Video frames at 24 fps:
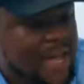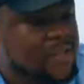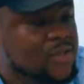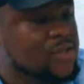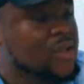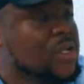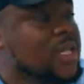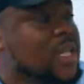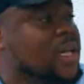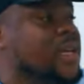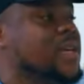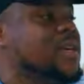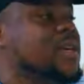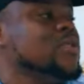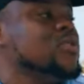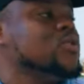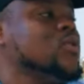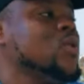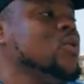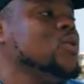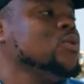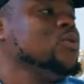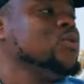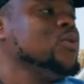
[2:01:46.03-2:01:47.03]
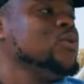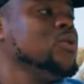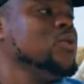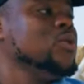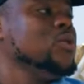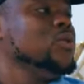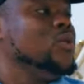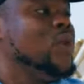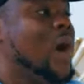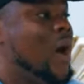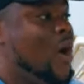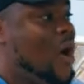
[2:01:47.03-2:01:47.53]
now. He's not taking his calls.
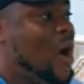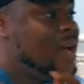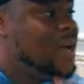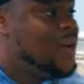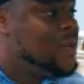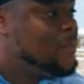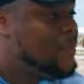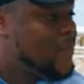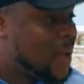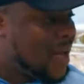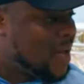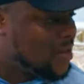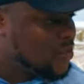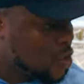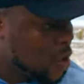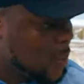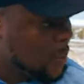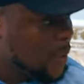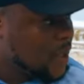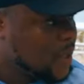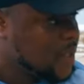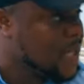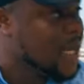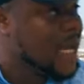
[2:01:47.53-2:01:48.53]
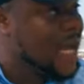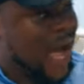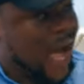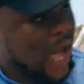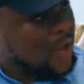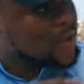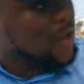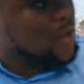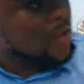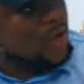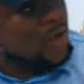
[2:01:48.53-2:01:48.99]
You are owing somebody and